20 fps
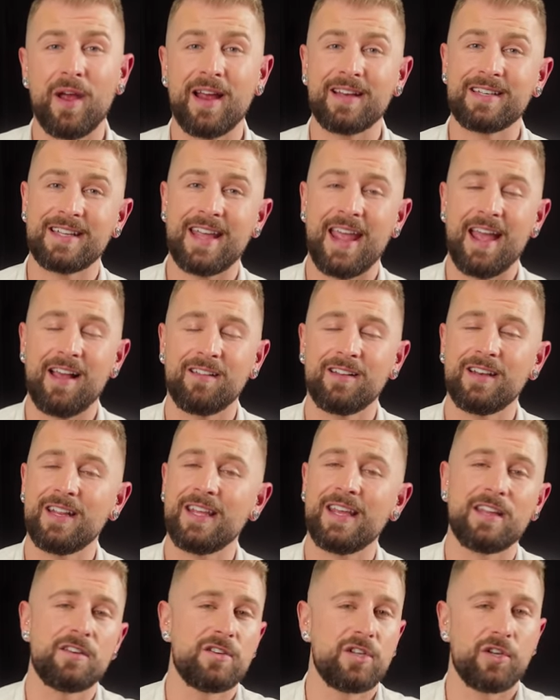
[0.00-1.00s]

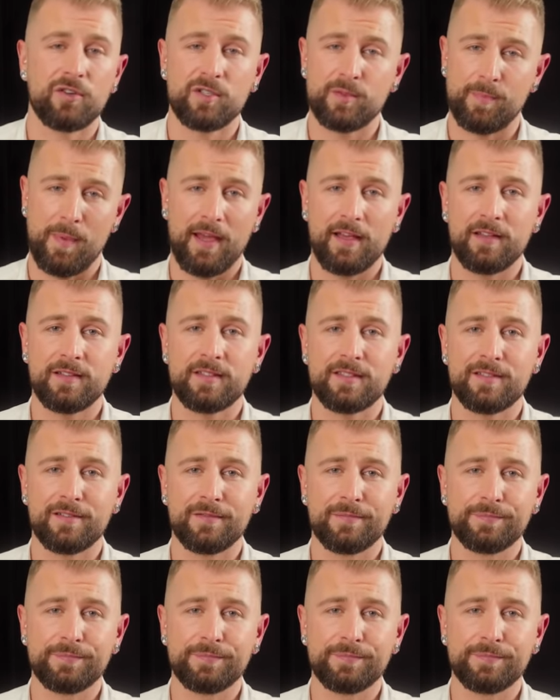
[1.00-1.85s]
practicality into your space.